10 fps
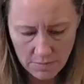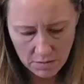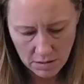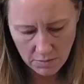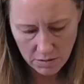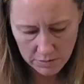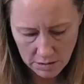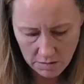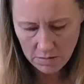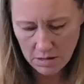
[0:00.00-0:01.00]
Okay, we're almost
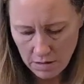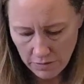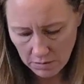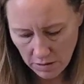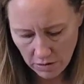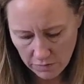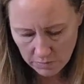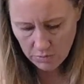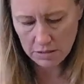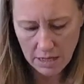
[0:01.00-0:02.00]
there. I feel like we have all of these
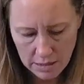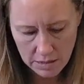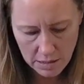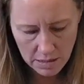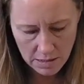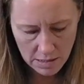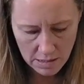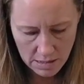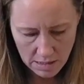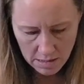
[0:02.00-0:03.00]
pretty solid.
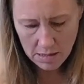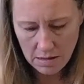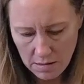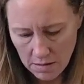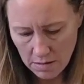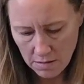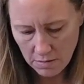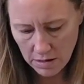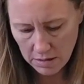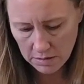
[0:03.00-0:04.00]

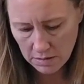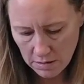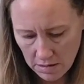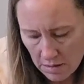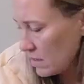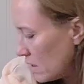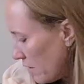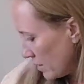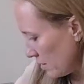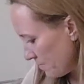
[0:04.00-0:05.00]
All right. All right.